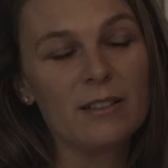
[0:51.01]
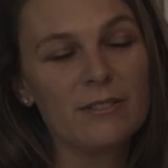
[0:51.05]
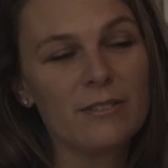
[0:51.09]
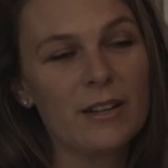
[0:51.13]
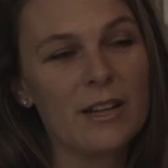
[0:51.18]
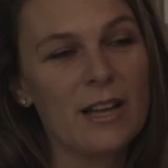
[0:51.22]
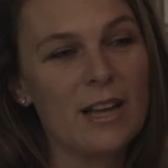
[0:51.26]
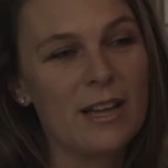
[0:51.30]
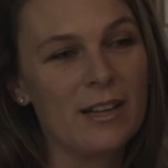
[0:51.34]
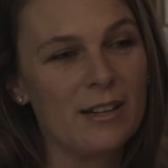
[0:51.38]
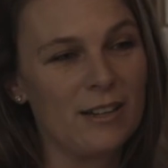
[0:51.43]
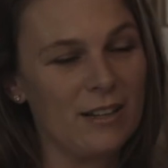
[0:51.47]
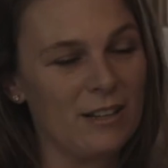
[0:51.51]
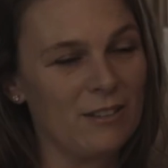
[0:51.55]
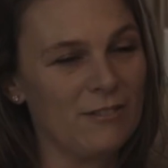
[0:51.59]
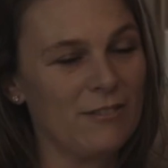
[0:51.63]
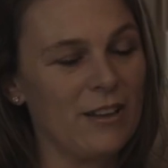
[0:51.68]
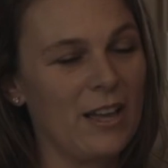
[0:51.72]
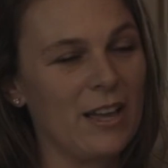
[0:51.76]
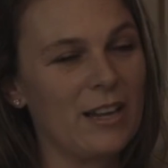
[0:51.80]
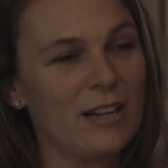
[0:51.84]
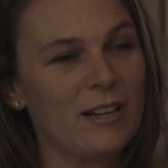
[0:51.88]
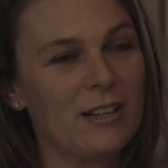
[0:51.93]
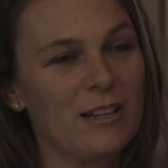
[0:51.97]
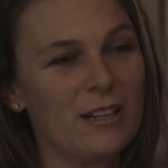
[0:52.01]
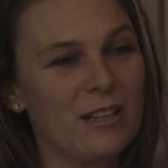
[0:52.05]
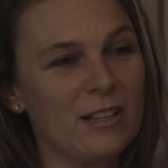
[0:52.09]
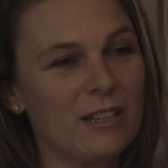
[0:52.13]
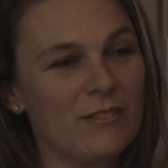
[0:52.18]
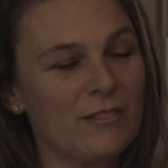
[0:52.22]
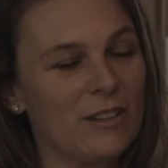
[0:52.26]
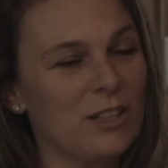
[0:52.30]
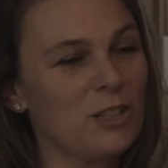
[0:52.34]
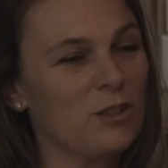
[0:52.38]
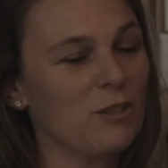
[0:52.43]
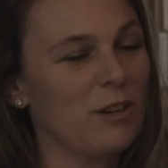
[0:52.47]
if I had any vanity,
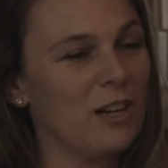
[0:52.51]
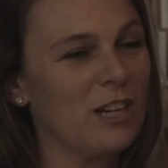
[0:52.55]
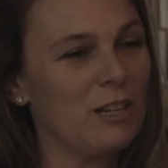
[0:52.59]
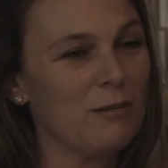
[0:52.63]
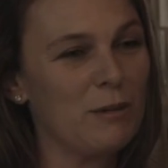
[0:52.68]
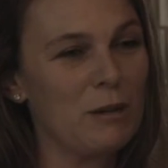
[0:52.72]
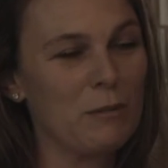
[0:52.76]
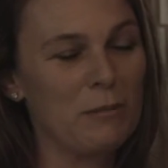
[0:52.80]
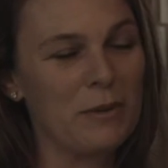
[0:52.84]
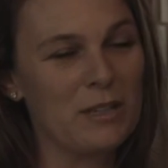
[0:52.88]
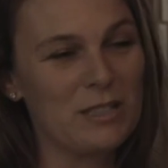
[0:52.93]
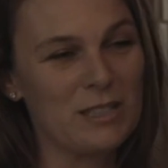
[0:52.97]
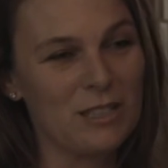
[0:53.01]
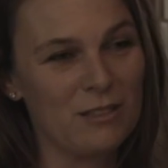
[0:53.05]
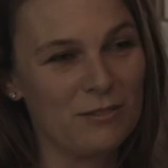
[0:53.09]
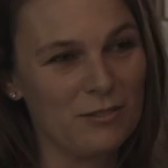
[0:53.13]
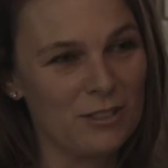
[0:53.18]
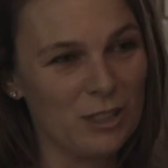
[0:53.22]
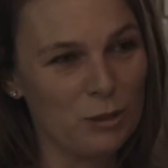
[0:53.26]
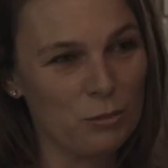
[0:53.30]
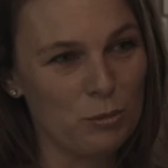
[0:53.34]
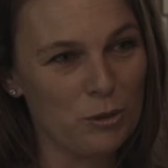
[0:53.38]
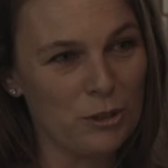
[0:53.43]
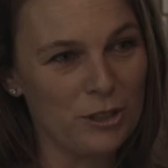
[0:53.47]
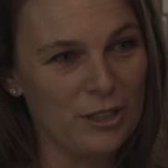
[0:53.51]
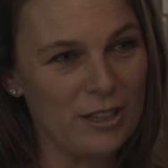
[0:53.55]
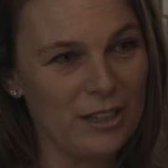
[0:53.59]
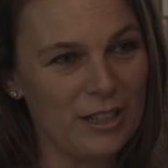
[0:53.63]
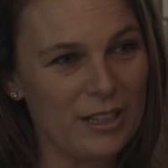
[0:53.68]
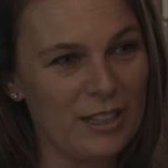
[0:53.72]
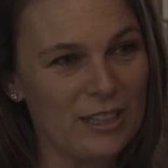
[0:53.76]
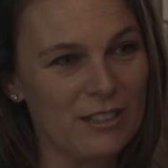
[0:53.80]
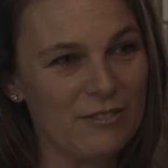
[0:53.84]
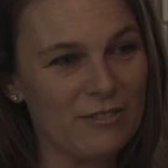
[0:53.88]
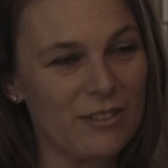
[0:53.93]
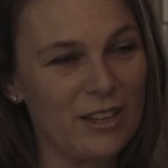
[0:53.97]
if I tried to make myself look
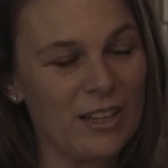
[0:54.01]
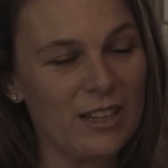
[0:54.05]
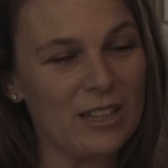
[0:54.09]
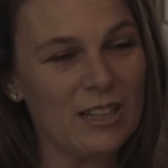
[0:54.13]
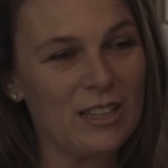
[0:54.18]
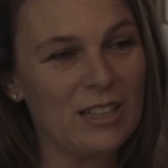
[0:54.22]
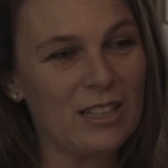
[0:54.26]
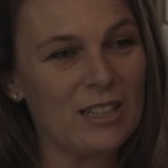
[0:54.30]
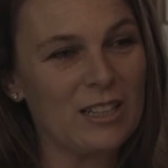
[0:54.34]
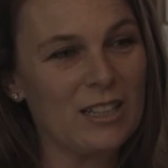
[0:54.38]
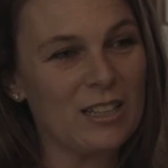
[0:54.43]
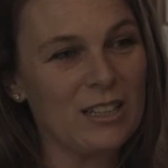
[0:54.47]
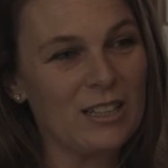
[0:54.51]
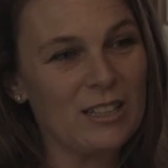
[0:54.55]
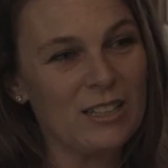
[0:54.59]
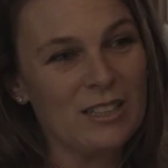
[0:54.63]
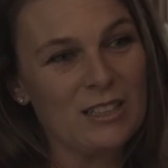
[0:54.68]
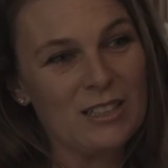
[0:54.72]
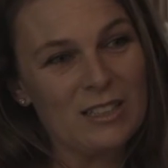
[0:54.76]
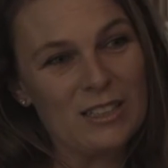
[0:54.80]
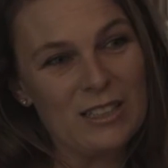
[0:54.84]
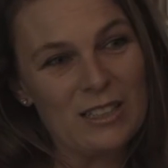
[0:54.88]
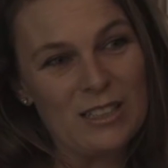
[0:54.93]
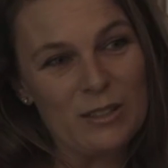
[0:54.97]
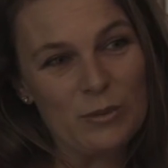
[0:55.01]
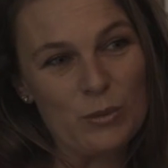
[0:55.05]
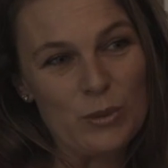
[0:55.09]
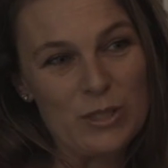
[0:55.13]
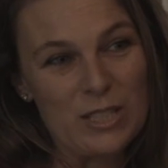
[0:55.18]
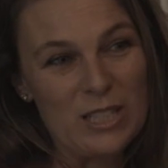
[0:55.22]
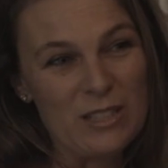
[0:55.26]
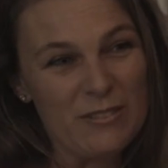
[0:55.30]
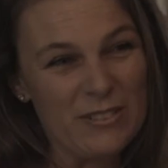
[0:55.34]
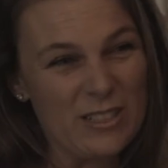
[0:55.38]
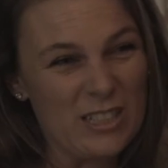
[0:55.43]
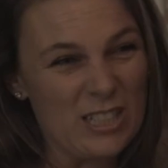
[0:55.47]
pretty, if I
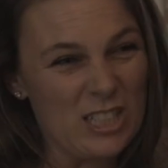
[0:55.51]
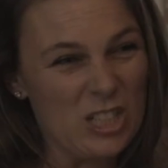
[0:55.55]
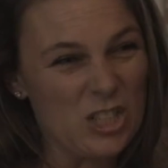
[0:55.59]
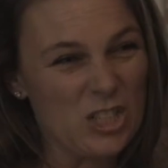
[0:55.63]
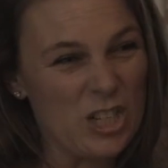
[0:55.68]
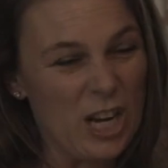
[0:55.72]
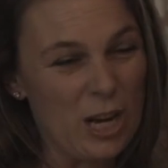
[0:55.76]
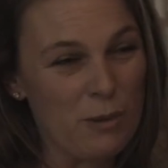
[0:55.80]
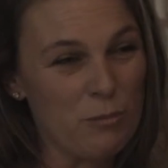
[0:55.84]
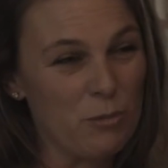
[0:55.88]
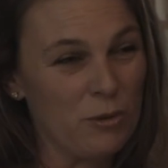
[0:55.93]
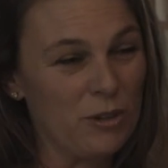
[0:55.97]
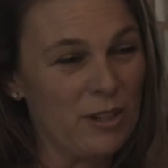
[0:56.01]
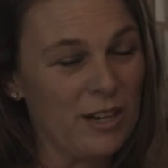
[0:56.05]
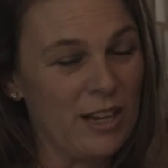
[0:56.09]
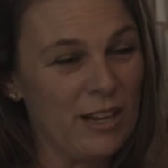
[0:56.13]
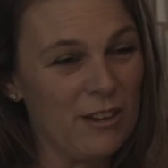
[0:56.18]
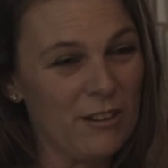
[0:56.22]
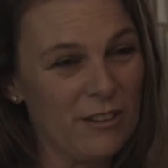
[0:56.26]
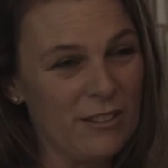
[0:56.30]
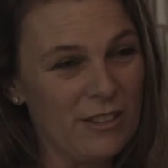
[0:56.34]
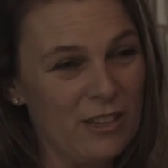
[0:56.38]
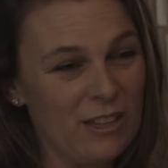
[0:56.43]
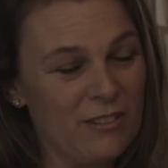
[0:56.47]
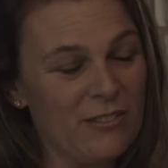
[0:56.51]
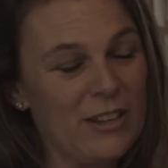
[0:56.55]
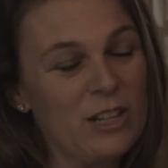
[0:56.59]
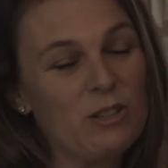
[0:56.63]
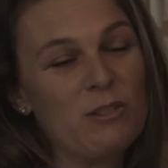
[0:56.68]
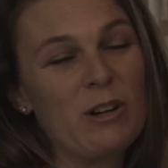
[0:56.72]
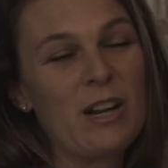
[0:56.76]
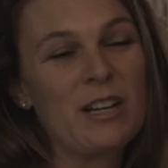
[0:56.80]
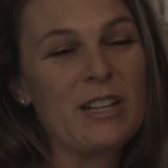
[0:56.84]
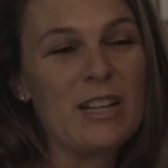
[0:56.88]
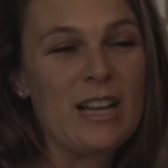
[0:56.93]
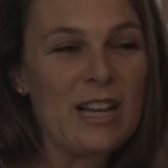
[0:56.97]
was even in shape or unhealthy. If I
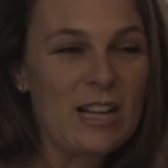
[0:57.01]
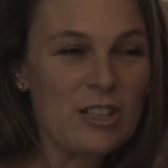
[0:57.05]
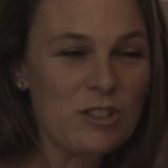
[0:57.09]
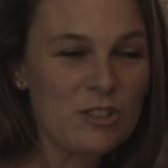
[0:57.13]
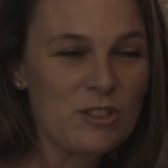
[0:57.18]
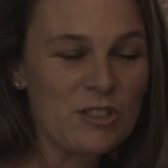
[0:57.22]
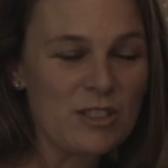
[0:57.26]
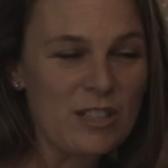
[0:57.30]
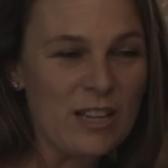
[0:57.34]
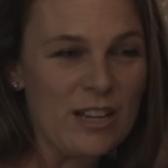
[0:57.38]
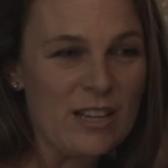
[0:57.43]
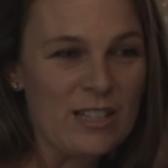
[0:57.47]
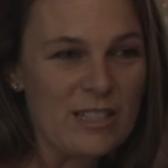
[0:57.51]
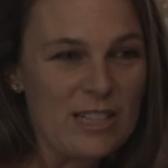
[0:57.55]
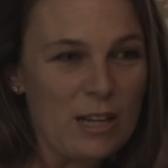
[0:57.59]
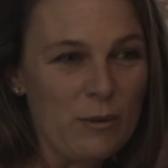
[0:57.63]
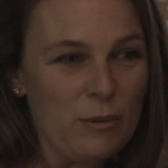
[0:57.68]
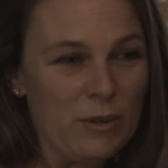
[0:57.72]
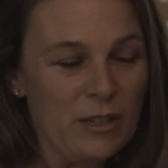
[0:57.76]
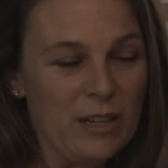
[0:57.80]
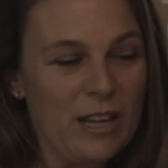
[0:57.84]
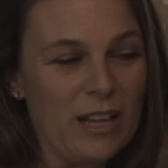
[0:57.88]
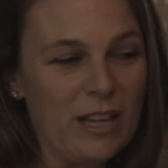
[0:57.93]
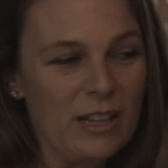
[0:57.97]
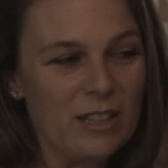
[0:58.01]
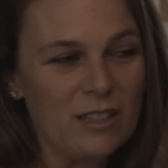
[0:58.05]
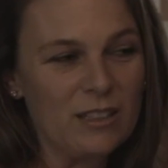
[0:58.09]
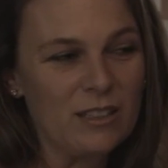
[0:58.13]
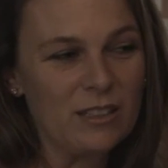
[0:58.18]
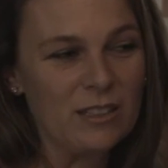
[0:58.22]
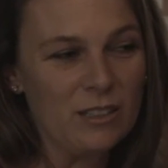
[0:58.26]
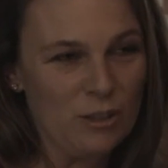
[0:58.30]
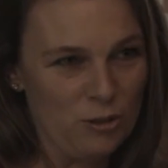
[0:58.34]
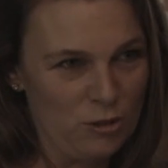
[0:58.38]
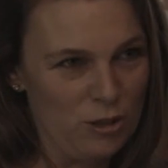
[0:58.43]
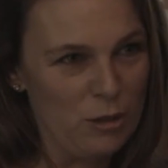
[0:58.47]
tried to exercise, I would get
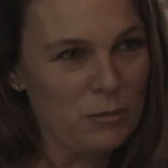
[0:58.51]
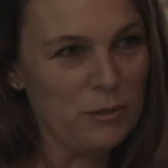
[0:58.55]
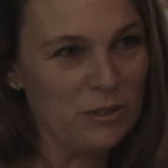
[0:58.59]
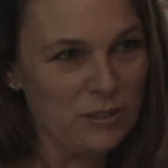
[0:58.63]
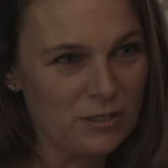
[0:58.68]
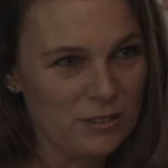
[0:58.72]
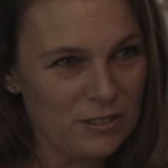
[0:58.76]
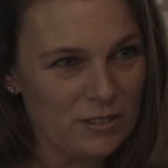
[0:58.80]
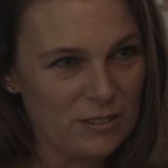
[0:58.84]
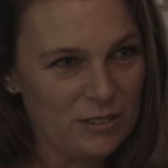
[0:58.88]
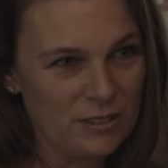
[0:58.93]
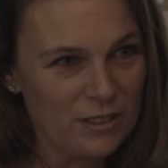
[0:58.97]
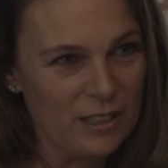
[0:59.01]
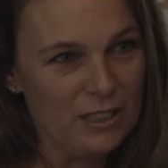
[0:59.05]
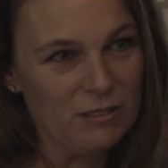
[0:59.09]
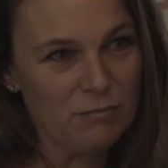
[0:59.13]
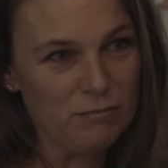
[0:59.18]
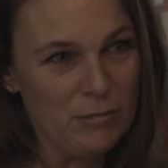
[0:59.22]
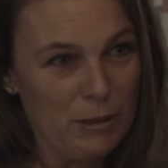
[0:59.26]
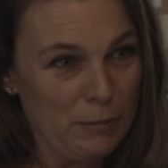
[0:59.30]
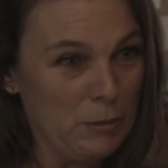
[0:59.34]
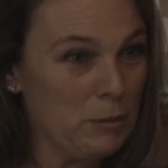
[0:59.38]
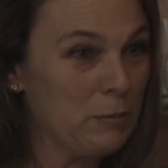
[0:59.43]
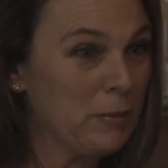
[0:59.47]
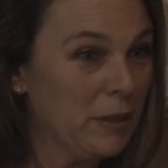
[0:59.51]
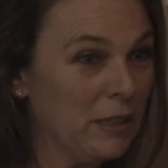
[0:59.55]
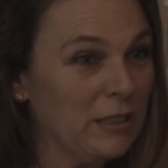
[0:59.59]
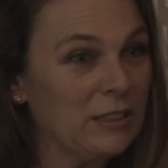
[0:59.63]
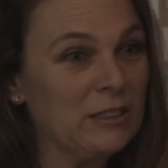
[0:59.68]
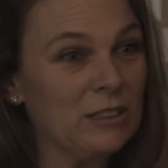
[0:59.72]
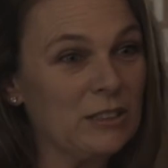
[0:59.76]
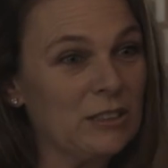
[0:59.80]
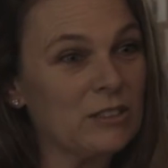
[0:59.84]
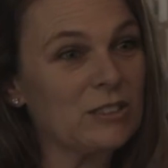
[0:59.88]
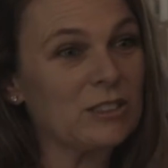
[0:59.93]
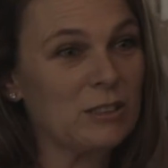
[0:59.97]
in trouble, like maybe
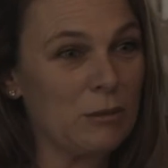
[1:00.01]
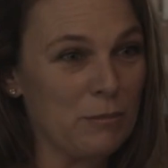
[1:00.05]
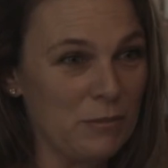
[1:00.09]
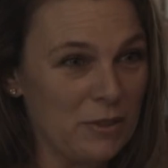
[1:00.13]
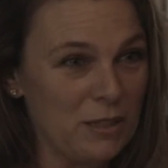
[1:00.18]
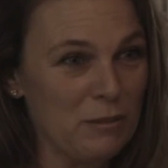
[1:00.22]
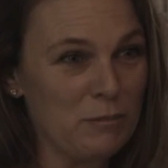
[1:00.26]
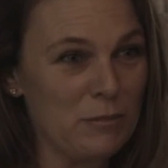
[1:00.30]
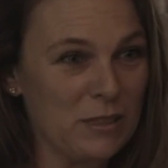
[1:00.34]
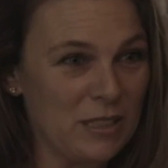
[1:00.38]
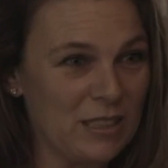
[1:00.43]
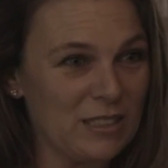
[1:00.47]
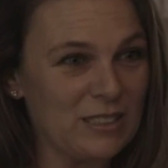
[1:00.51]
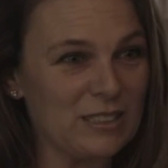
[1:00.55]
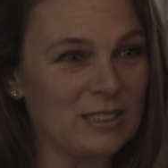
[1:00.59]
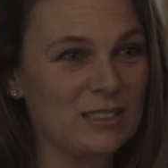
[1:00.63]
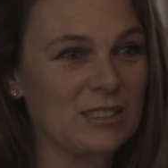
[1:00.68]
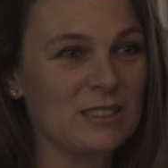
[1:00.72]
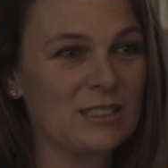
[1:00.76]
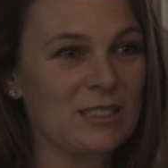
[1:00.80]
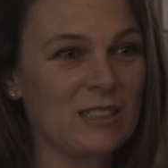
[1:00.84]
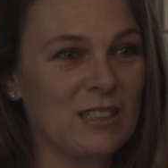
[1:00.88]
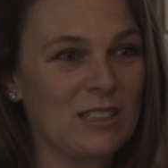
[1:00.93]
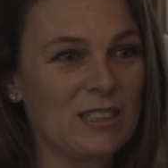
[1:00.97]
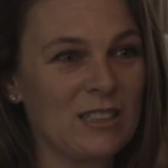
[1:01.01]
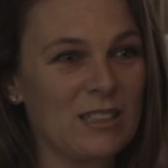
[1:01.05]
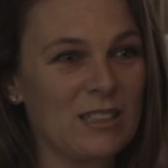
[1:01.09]
beaten or something, because